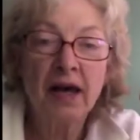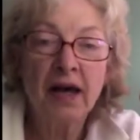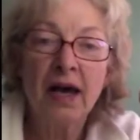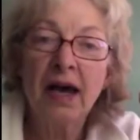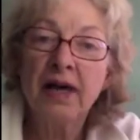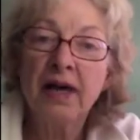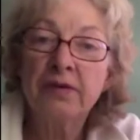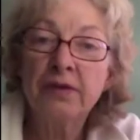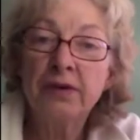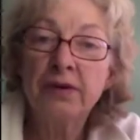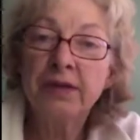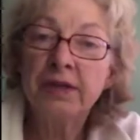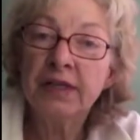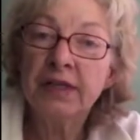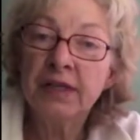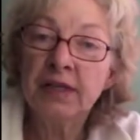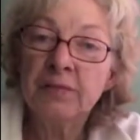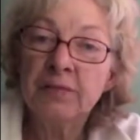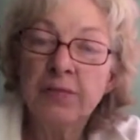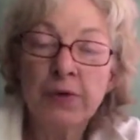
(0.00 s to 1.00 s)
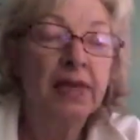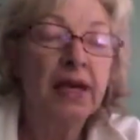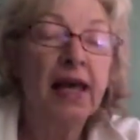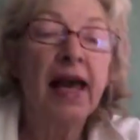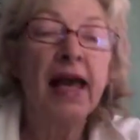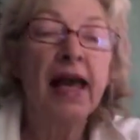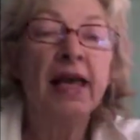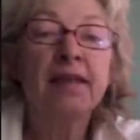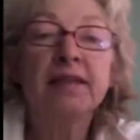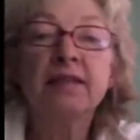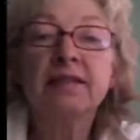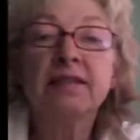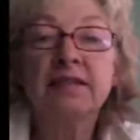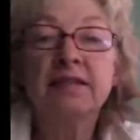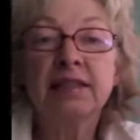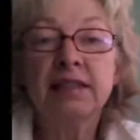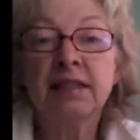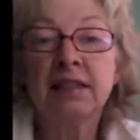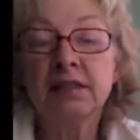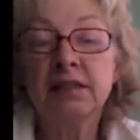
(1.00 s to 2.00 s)
I wrote an ebook, and this is a
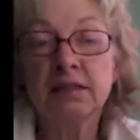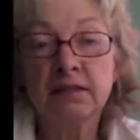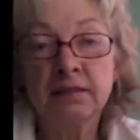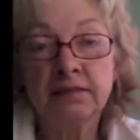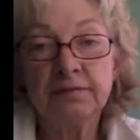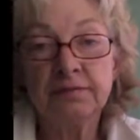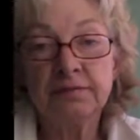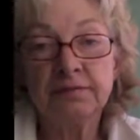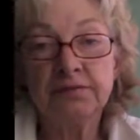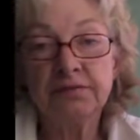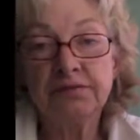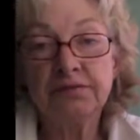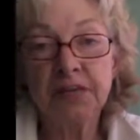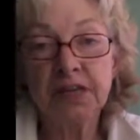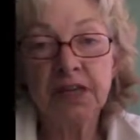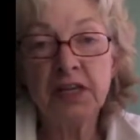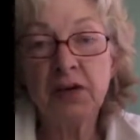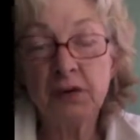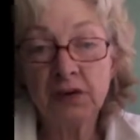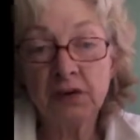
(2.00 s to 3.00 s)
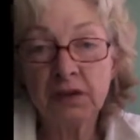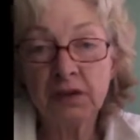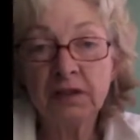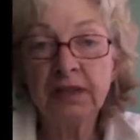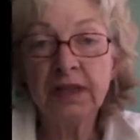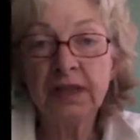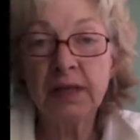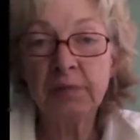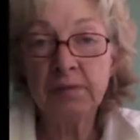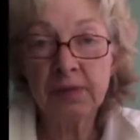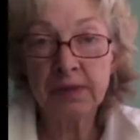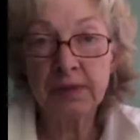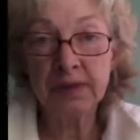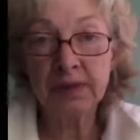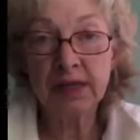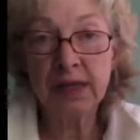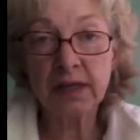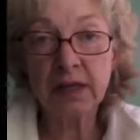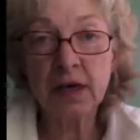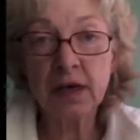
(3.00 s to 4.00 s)
little video clip that
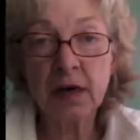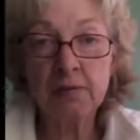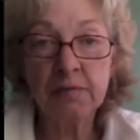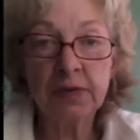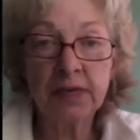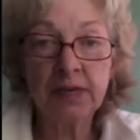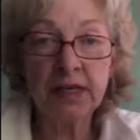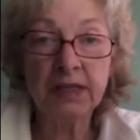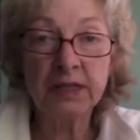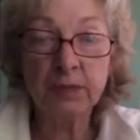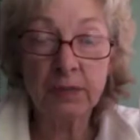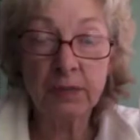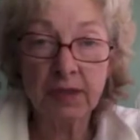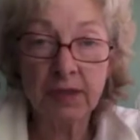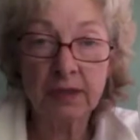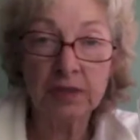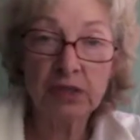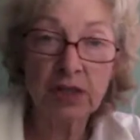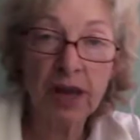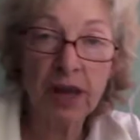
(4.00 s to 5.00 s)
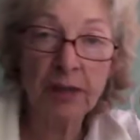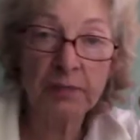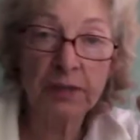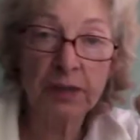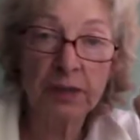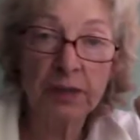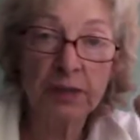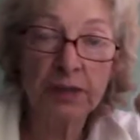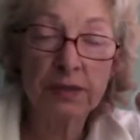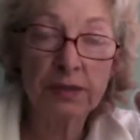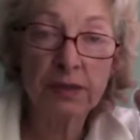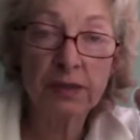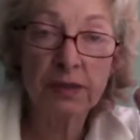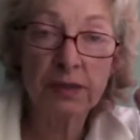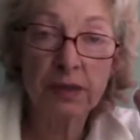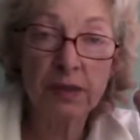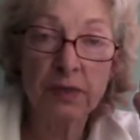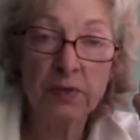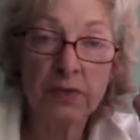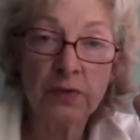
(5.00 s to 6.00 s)
accompanies one of the chapters
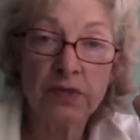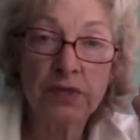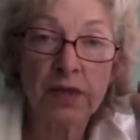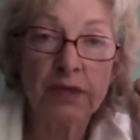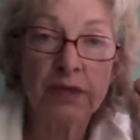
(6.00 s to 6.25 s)
in which I